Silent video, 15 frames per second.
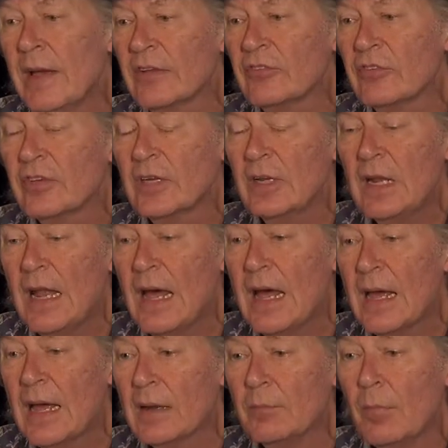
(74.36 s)
Mexican
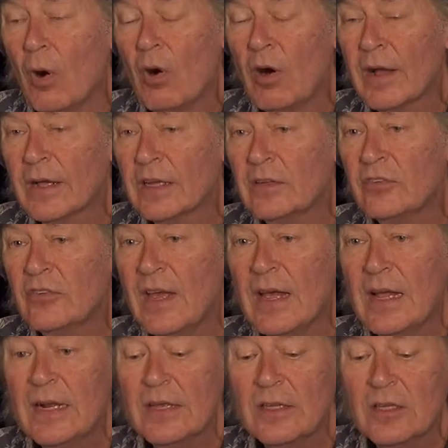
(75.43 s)
line. Boy, I can
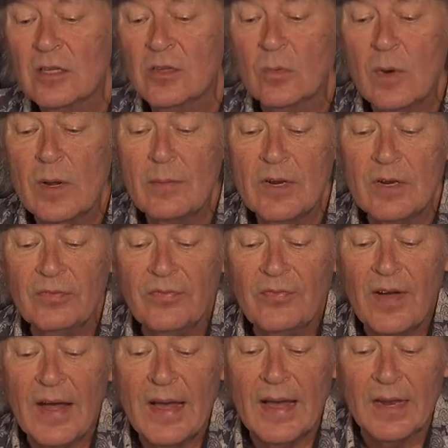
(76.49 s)
tell you that the women are
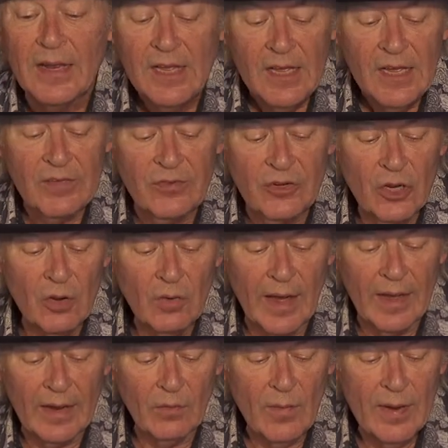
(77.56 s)
fine. If you don't
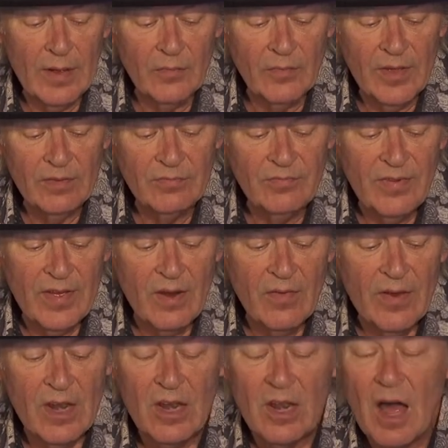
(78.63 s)
hang around there
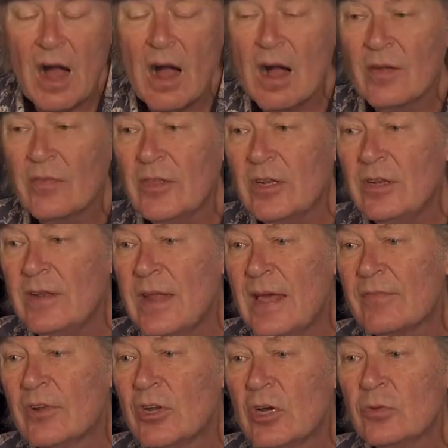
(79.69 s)
very long, they'll
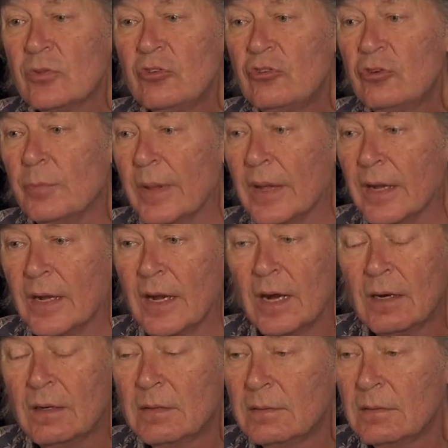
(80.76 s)
never know that you've been
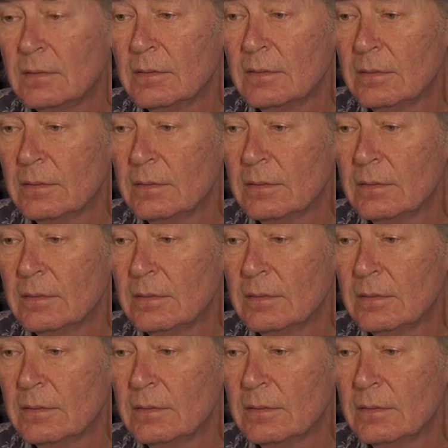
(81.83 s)
gone.